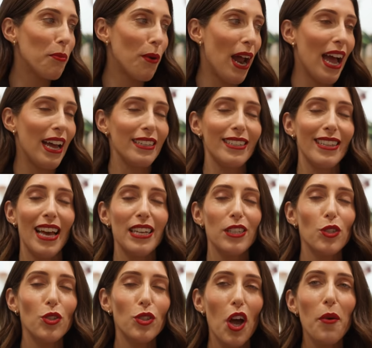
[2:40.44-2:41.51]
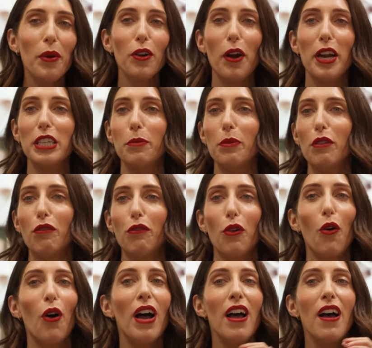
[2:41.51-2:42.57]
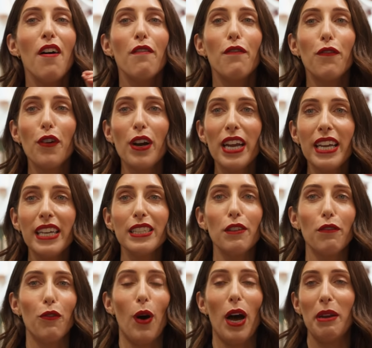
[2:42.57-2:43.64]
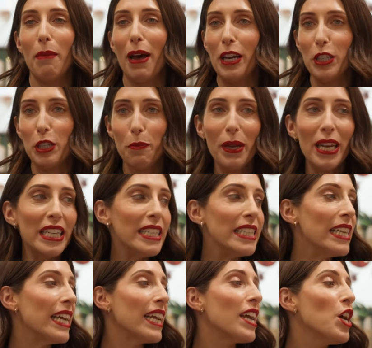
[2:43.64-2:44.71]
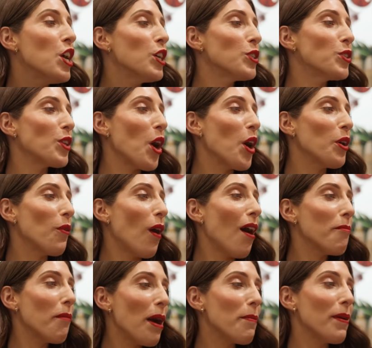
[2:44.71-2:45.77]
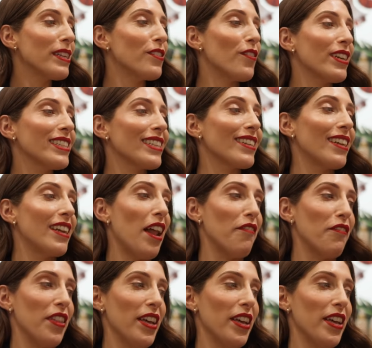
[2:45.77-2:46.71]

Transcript: brand that is so incredible for frizz, for unmanageability. So my best friends are gonna love